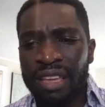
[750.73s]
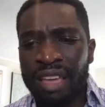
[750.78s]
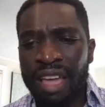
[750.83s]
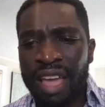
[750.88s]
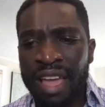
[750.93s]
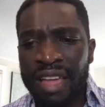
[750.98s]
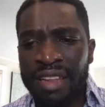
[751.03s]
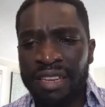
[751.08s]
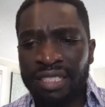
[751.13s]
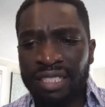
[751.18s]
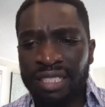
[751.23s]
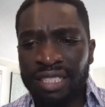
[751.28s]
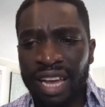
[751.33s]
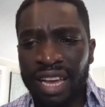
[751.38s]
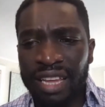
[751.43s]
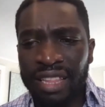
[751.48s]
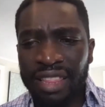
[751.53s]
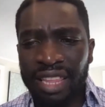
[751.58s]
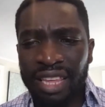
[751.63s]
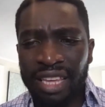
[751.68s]
And
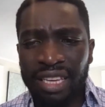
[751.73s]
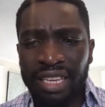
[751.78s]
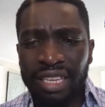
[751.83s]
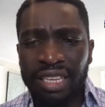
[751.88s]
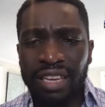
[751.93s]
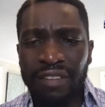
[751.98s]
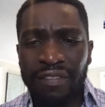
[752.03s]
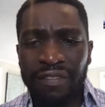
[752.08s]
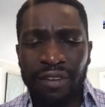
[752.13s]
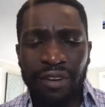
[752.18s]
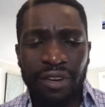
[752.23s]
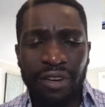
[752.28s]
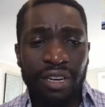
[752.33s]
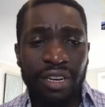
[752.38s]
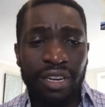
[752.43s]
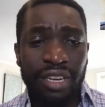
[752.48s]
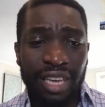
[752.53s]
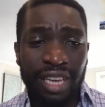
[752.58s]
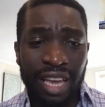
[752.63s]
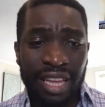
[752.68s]
I think if you're,
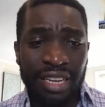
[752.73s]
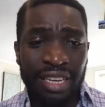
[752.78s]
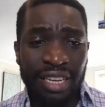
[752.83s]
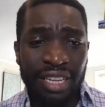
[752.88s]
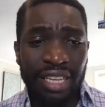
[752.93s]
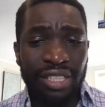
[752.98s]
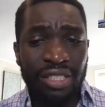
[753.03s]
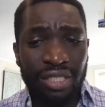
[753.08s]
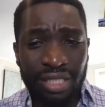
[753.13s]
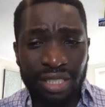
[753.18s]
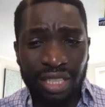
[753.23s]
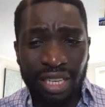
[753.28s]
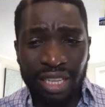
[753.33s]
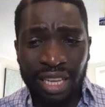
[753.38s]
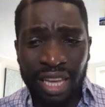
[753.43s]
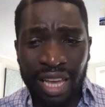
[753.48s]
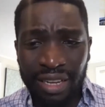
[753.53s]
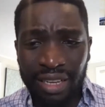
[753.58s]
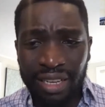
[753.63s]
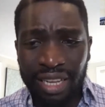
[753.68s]
again, interested
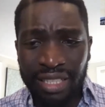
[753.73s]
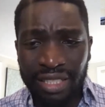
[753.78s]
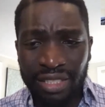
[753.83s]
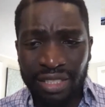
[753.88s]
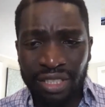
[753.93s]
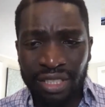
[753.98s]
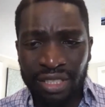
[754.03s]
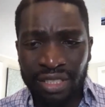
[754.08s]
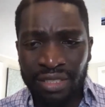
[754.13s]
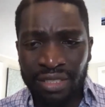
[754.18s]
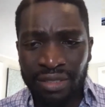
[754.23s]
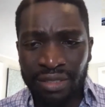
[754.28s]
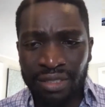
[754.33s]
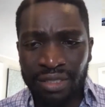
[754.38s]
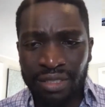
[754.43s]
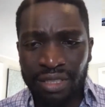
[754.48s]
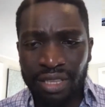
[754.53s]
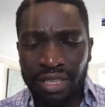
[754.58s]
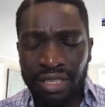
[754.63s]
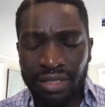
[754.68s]
in entering into
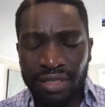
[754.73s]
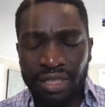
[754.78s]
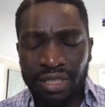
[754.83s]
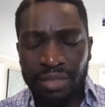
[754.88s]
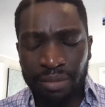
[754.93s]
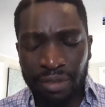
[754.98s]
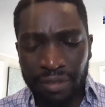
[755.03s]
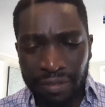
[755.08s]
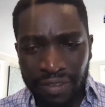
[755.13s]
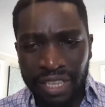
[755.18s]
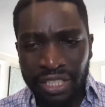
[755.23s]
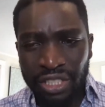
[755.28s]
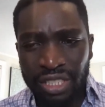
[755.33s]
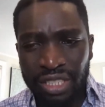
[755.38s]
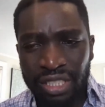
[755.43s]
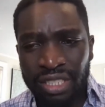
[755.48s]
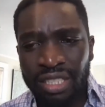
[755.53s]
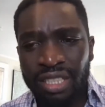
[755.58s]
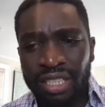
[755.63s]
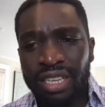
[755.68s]
this
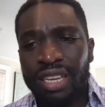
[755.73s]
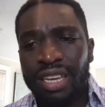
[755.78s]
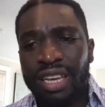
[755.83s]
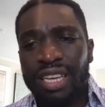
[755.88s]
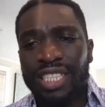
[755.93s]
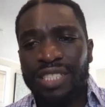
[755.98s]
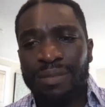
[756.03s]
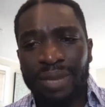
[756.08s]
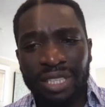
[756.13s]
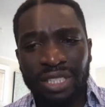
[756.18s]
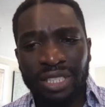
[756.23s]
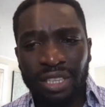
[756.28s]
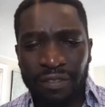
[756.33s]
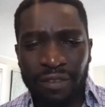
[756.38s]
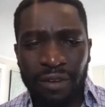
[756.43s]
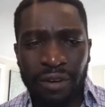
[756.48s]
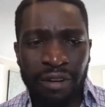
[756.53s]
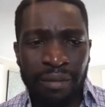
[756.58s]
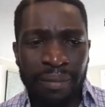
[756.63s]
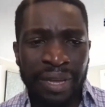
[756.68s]
profession, especially if
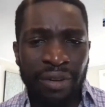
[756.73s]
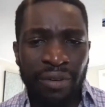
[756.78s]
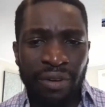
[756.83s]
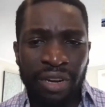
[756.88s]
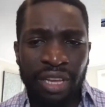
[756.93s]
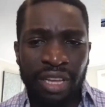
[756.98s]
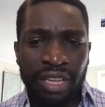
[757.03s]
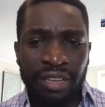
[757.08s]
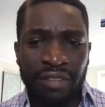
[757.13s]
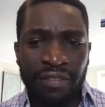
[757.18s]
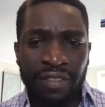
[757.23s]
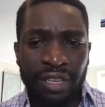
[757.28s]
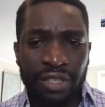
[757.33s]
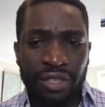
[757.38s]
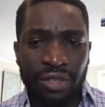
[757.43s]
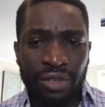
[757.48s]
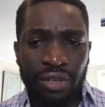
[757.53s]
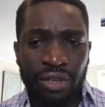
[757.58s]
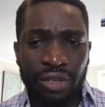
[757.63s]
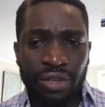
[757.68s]
you're a minority
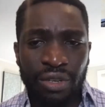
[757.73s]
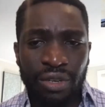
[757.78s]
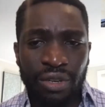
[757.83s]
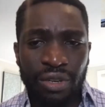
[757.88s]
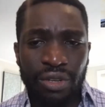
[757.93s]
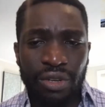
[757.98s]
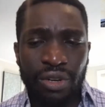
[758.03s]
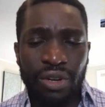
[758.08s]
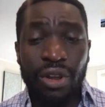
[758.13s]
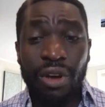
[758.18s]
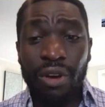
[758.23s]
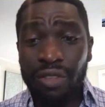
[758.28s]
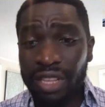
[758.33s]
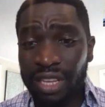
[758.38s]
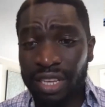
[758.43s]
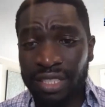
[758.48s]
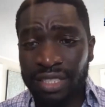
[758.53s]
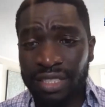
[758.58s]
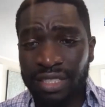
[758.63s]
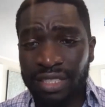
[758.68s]
individual, know
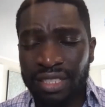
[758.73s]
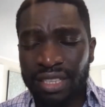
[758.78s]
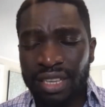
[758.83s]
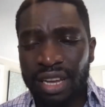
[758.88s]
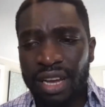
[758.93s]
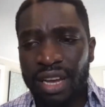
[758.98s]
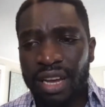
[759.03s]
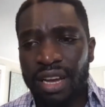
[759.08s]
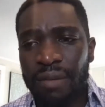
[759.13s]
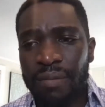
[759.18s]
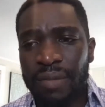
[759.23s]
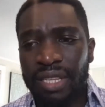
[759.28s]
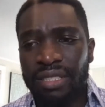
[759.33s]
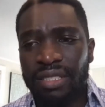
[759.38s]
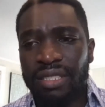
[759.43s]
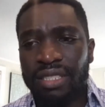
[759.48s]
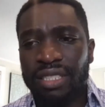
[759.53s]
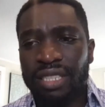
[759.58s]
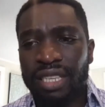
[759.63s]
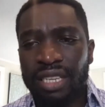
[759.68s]
this.
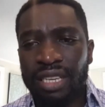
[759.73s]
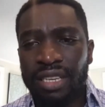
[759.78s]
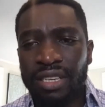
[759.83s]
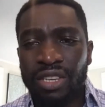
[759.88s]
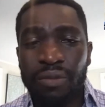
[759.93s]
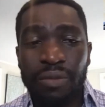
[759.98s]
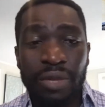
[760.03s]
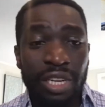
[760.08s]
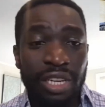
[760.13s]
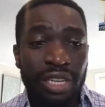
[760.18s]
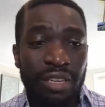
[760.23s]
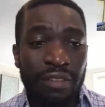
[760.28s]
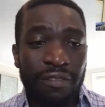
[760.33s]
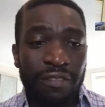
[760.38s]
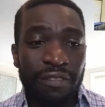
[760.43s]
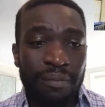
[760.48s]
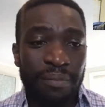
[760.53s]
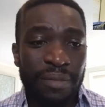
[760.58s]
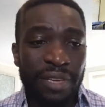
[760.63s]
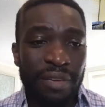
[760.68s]
And seek community
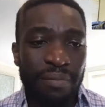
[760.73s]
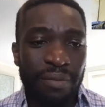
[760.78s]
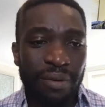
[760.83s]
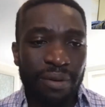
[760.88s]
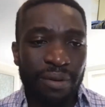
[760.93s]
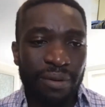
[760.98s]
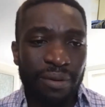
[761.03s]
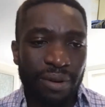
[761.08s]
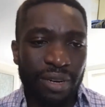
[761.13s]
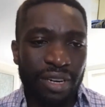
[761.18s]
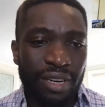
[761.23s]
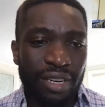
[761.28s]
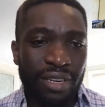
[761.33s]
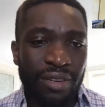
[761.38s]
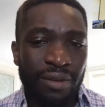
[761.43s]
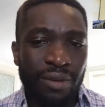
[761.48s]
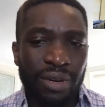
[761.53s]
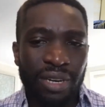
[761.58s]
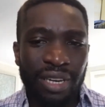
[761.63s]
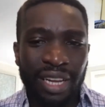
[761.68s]
from people who are
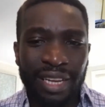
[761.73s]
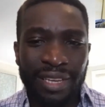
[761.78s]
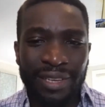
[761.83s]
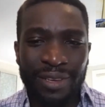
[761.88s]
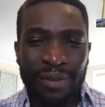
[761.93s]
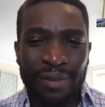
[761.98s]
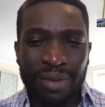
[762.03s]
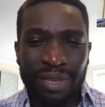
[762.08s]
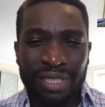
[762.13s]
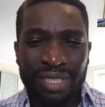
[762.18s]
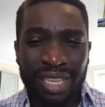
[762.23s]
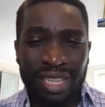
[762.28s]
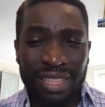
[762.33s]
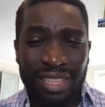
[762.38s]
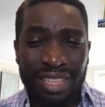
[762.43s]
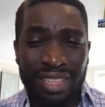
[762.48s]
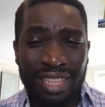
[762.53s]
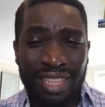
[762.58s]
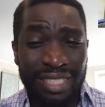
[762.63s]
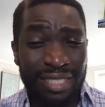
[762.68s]
like you, because I
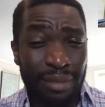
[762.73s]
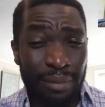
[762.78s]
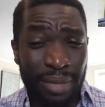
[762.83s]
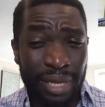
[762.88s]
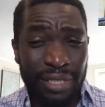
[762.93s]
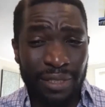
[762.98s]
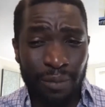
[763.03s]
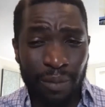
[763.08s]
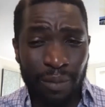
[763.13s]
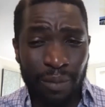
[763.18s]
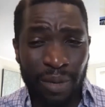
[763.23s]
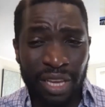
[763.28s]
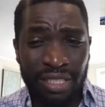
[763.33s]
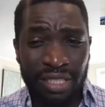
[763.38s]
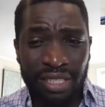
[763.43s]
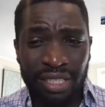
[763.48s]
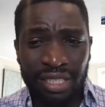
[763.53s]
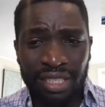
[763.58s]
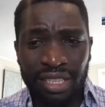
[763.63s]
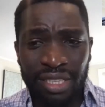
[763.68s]
think that's the best way
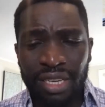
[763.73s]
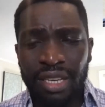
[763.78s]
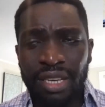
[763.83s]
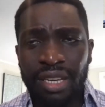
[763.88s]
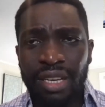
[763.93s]
to